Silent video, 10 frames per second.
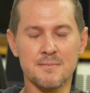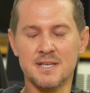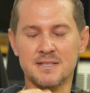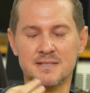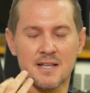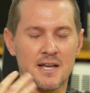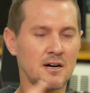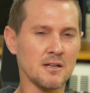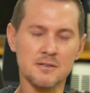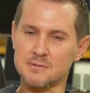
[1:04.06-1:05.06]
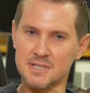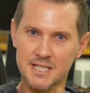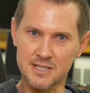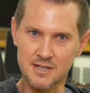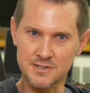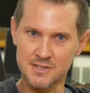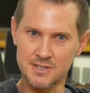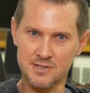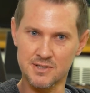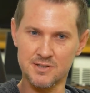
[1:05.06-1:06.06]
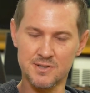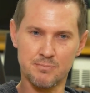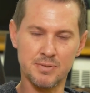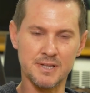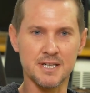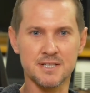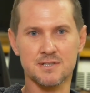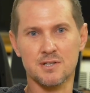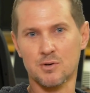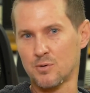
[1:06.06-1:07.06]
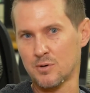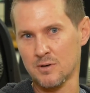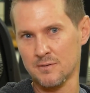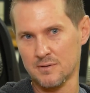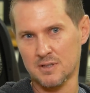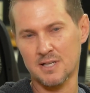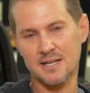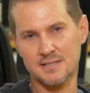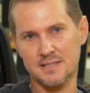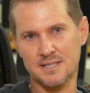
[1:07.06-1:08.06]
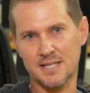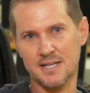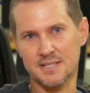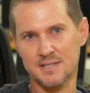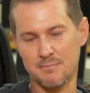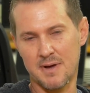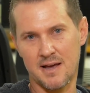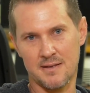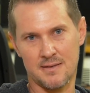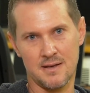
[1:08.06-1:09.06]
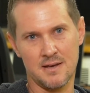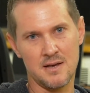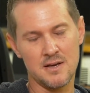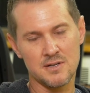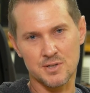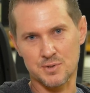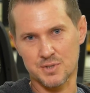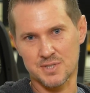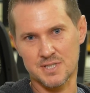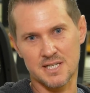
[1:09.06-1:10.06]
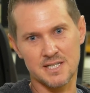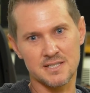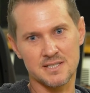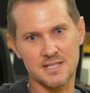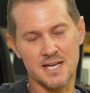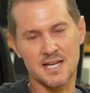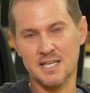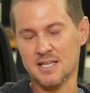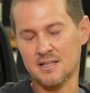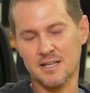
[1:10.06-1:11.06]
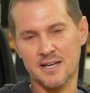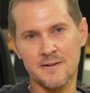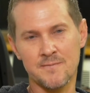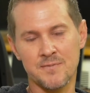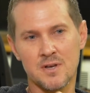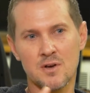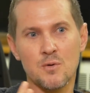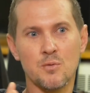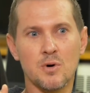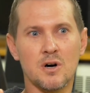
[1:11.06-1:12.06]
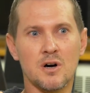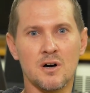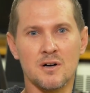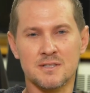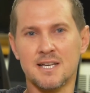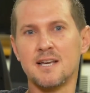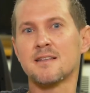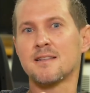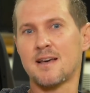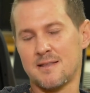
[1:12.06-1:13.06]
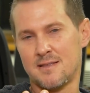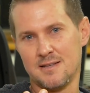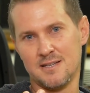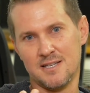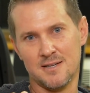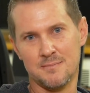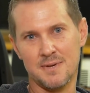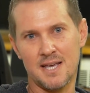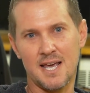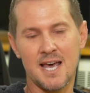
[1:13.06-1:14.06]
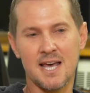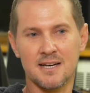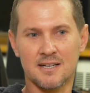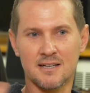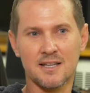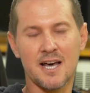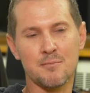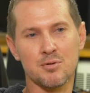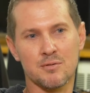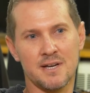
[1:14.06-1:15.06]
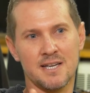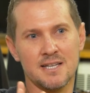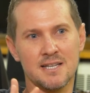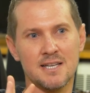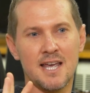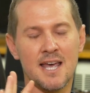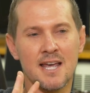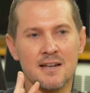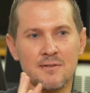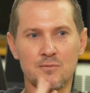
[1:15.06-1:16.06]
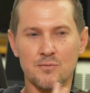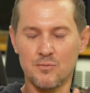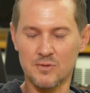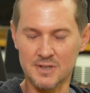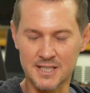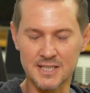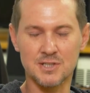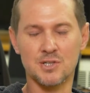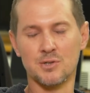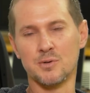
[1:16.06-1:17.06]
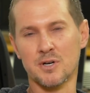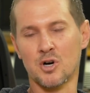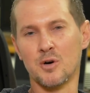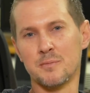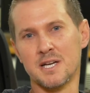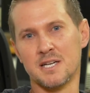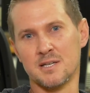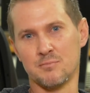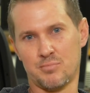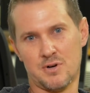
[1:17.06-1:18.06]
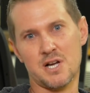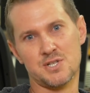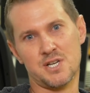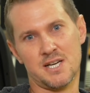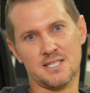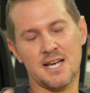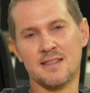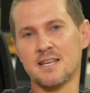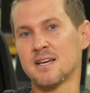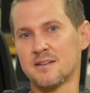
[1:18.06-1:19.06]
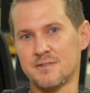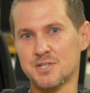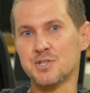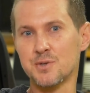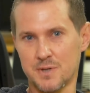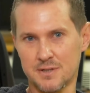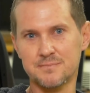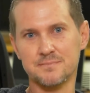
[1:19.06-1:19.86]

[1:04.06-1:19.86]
means that all our related arts teachers, plus the core classes, science, math, social studies, and ELA, will all take that theme and collaborate and lead to a culminating project at the end of each unit.